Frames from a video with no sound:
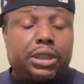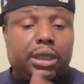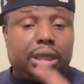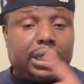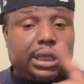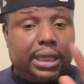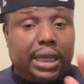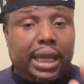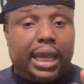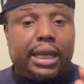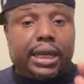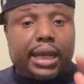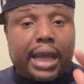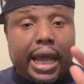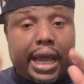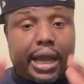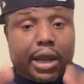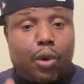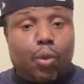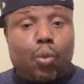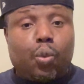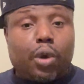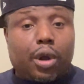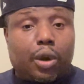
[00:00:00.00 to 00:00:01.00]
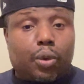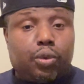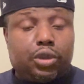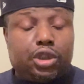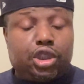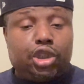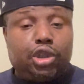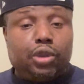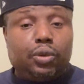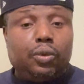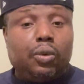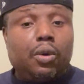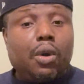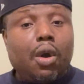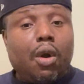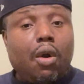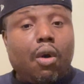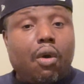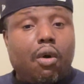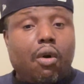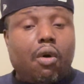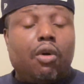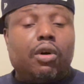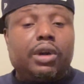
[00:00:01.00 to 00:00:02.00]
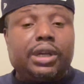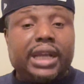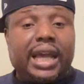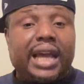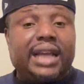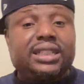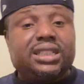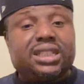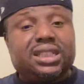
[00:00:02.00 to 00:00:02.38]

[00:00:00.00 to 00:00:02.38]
And again, I could work with you on that.